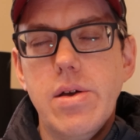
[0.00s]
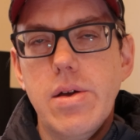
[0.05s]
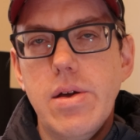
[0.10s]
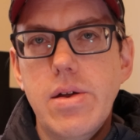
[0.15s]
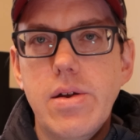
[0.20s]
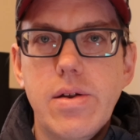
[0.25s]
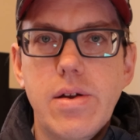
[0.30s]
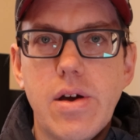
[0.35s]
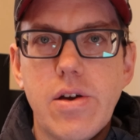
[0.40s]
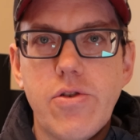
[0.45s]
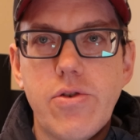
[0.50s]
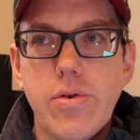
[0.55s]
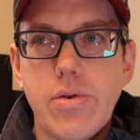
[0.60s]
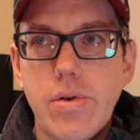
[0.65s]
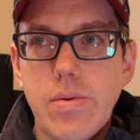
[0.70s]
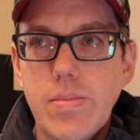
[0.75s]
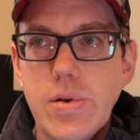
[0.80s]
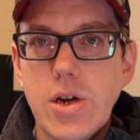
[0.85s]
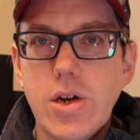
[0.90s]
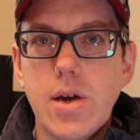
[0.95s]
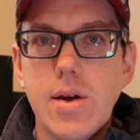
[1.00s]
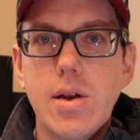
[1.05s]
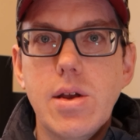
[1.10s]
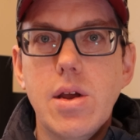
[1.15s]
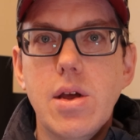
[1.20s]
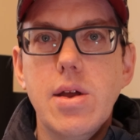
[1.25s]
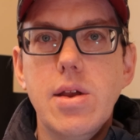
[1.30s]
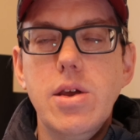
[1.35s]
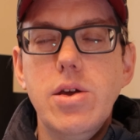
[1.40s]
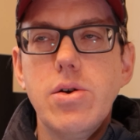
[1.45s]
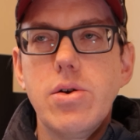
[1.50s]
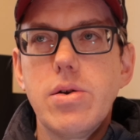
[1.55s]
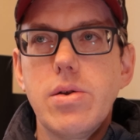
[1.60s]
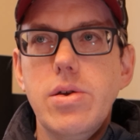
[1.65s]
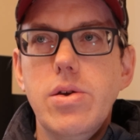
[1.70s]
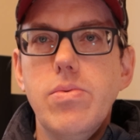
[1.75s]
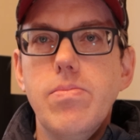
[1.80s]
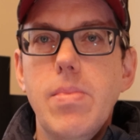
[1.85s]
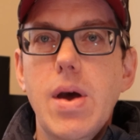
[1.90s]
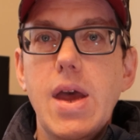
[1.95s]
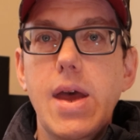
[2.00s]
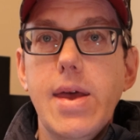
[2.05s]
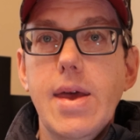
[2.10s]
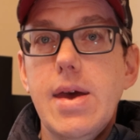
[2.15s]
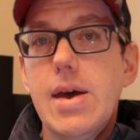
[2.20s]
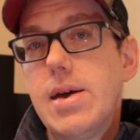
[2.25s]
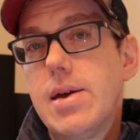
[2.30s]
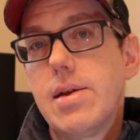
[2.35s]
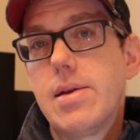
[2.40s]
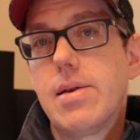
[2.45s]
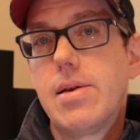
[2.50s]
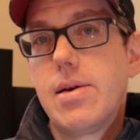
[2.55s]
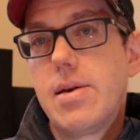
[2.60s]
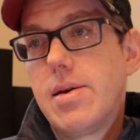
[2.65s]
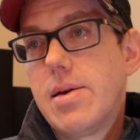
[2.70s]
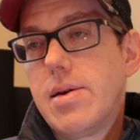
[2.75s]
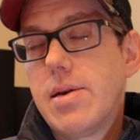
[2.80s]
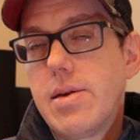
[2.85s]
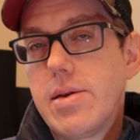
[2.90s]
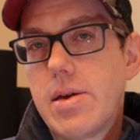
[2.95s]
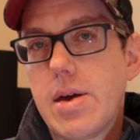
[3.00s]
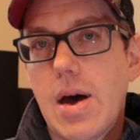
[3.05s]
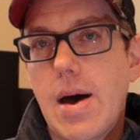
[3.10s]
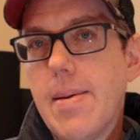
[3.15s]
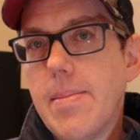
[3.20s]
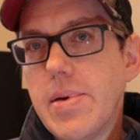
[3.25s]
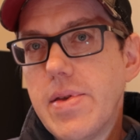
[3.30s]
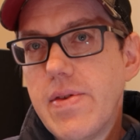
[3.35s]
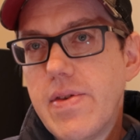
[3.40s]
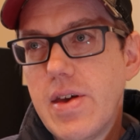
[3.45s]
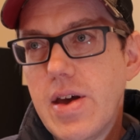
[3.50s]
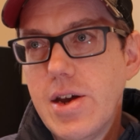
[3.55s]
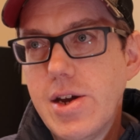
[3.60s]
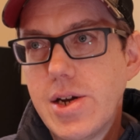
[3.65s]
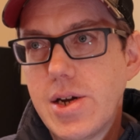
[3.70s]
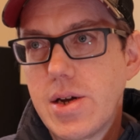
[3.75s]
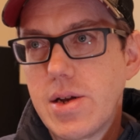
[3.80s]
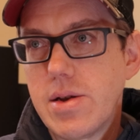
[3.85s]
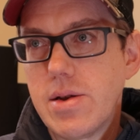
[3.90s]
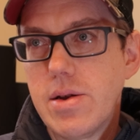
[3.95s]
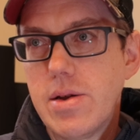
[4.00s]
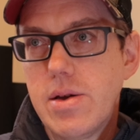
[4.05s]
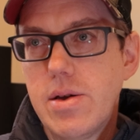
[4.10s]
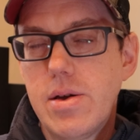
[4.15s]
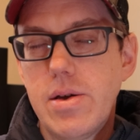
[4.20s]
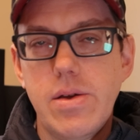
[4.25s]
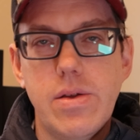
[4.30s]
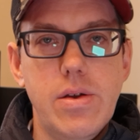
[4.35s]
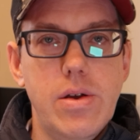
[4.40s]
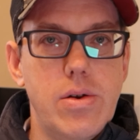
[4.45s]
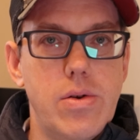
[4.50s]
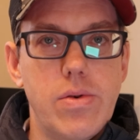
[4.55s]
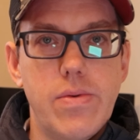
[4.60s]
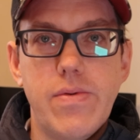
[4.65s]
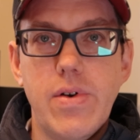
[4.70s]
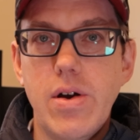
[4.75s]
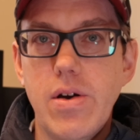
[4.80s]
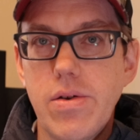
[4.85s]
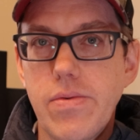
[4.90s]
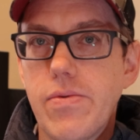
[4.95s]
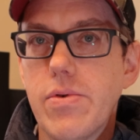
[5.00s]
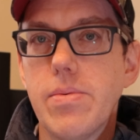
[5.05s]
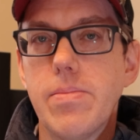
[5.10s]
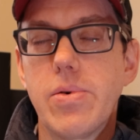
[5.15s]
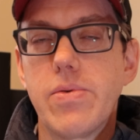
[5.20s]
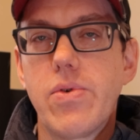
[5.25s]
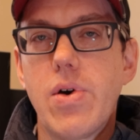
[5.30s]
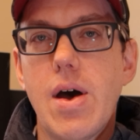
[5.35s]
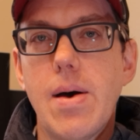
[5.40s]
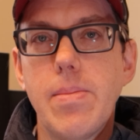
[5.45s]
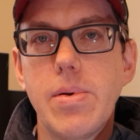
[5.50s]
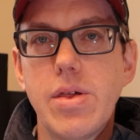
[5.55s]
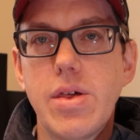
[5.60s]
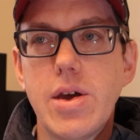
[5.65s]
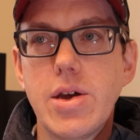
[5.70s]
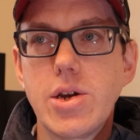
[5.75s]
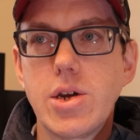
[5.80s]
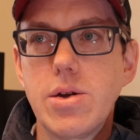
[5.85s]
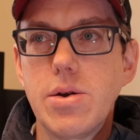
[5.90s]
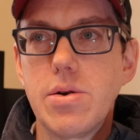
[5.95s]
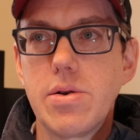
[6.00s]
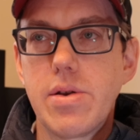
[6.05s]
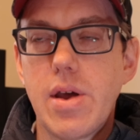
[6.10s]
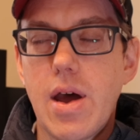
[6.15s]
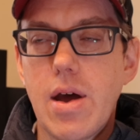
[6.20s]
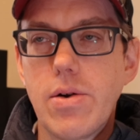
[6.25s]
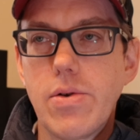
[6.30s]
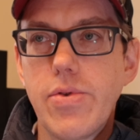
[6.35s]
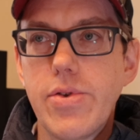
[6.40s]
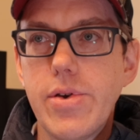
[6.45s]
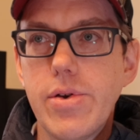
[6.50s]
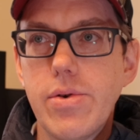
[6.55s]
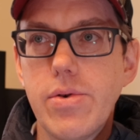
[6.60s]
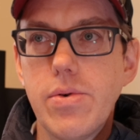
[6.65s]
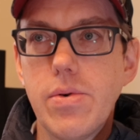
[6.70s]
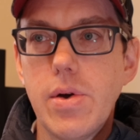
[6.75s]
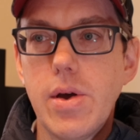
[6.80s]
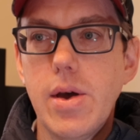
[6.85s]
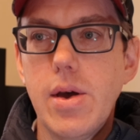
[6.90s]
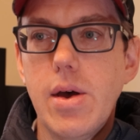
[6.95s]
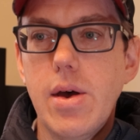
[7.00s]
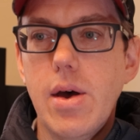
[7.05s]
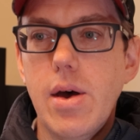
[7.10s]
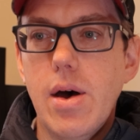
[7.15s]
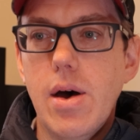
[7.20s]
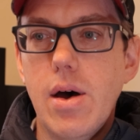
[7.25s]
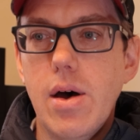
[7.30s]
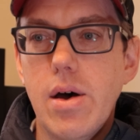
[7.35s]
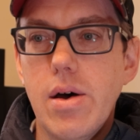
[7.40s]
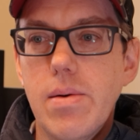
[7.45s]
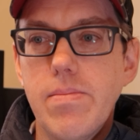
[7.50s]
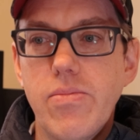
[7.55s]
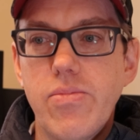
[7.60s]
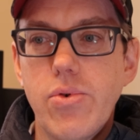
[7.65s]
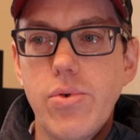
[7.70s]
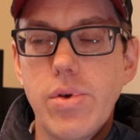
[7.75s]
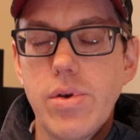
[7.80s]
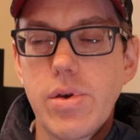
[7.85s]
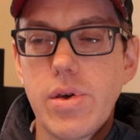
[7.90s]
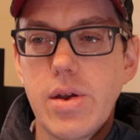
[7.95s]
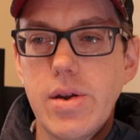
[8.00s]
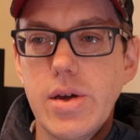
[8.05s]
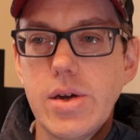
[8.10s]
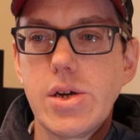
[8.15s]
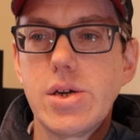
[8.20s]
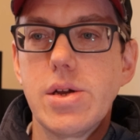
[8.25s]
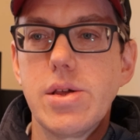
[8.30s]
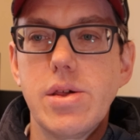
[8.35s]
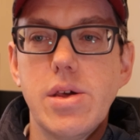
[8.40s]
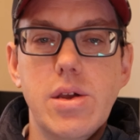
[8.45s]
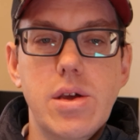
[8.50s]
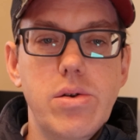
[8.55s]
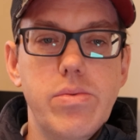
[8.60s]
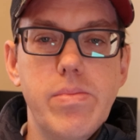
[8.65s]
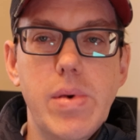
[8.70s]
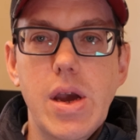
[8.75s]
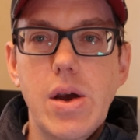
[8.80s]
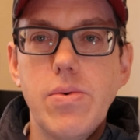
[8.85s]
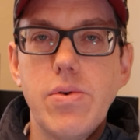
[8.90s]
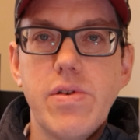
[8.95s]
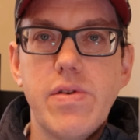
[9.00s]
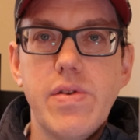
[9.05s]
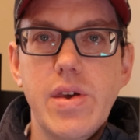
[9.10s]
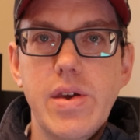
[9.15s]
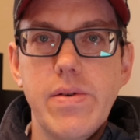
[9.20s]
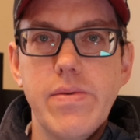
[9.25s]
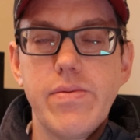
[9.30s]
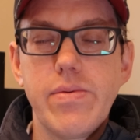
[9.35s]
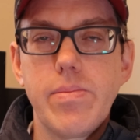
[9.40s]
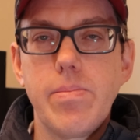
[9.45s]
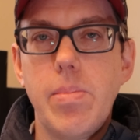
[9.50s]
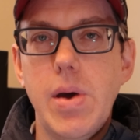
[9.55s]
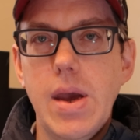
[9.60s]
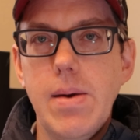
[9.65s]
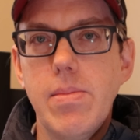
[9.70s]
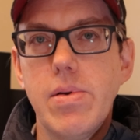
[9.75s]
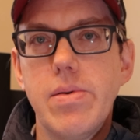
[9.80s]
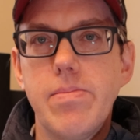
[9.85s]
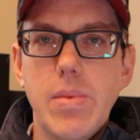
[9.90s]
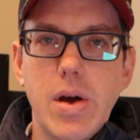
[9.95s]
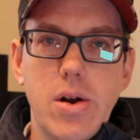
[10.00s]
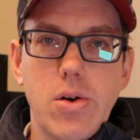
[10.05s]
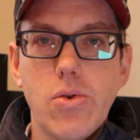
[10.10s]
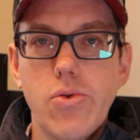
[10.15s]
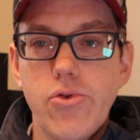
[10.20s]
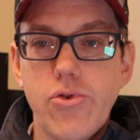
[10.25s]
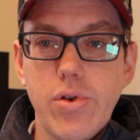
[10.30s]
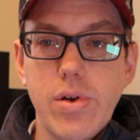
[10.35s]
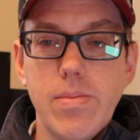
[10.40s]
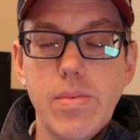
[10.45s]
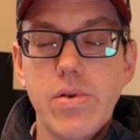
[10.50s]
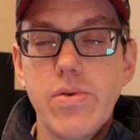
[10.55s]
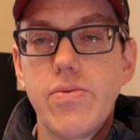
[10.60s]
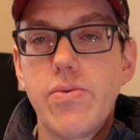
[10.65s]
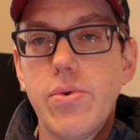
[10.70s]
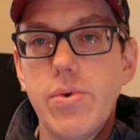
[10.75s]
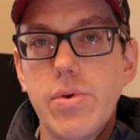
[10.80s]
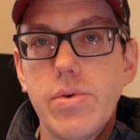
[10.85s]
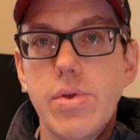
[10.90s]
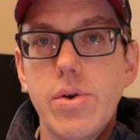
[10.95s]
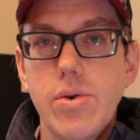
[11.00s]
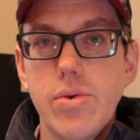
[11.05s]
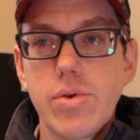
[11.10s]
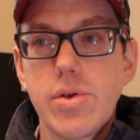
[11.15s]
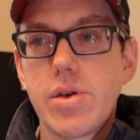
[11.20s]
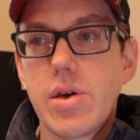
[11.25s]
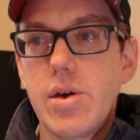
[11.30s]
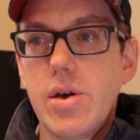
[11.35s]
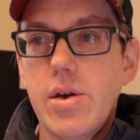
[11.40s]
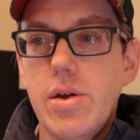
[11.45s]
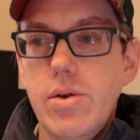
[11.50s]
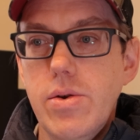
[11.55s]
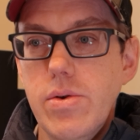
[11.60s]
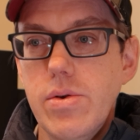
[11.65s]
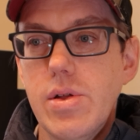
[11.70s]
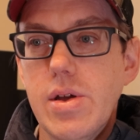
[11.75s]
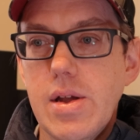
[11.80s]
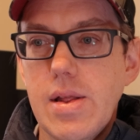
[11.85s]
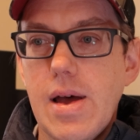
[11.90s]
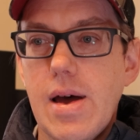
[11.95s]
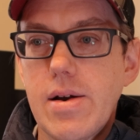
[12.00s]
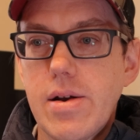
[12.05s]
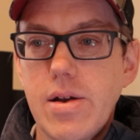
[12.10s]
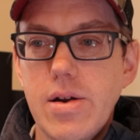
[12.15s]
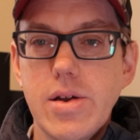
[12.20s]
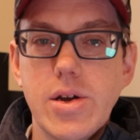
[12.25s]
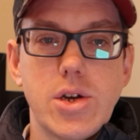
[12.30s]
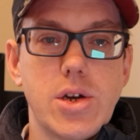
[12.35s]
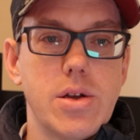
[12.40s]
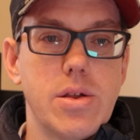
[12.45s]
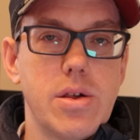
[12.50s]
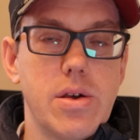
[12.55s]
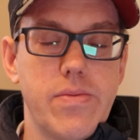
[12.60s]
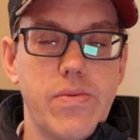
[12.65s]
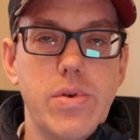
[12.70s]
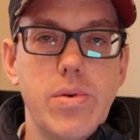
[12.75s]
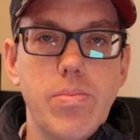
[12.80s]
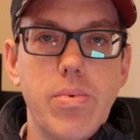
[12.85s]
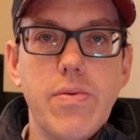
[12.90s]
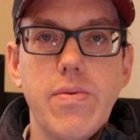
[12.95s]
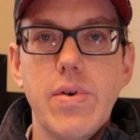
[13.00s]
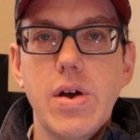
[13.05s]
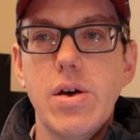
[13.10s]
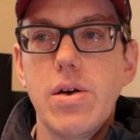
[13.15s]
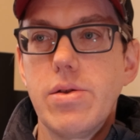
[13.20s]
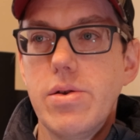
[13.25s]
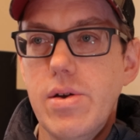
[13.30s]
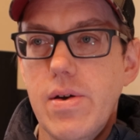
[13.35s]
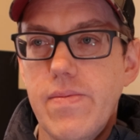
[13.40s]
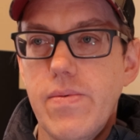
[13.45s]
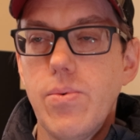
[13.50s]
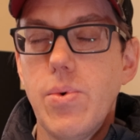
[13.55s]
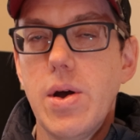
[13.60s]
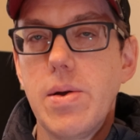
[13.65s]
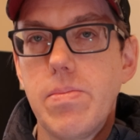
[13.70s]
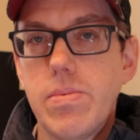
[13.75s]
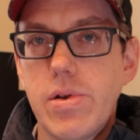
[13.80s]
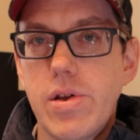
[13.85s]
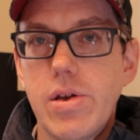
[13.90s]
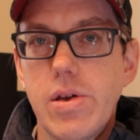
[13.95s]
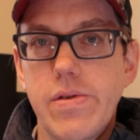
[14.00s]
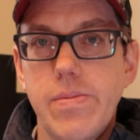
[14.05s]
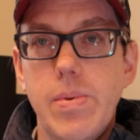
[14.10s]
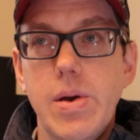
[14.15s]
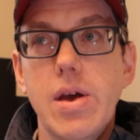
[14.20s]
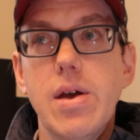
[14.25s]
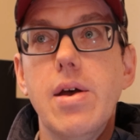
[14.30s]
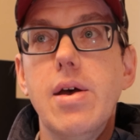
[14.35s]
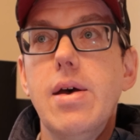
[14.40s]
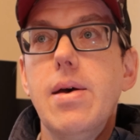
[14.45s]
Industrial Commission, and you may get compensation, the various form of compensation you're entitled to for those conditions, and you may receive payment of medical treatment for those newly allowed conditions if you prevail and you have the right to participate.